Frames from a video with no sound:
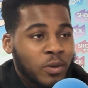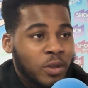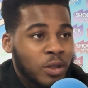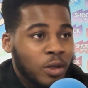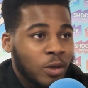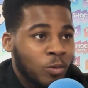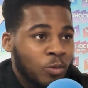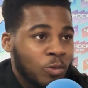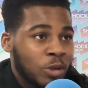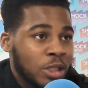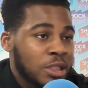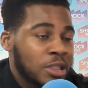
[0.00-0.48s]

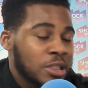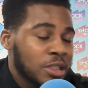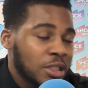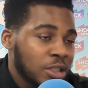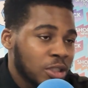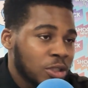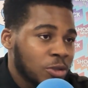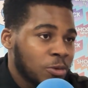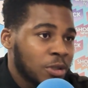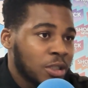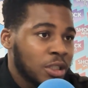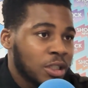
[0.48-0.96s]
on Wednesday the
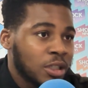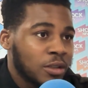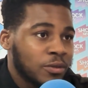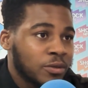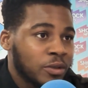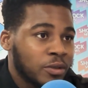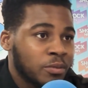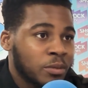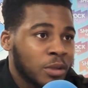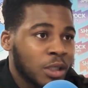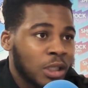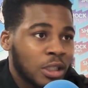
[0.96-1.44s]
20th
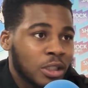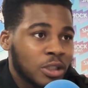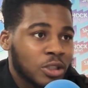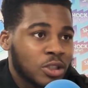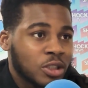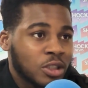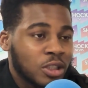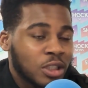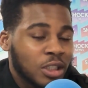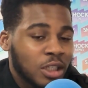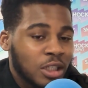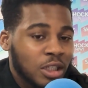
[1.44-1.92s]
of
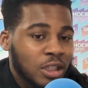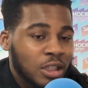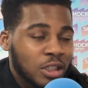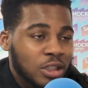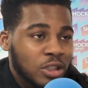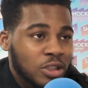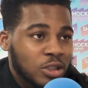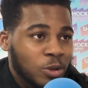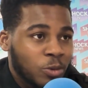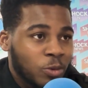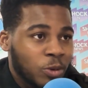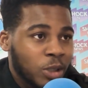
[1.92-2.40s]
March
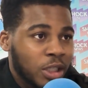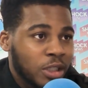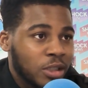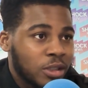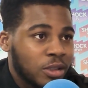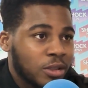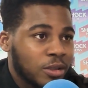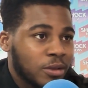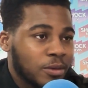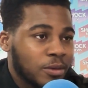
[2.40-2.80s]
to win.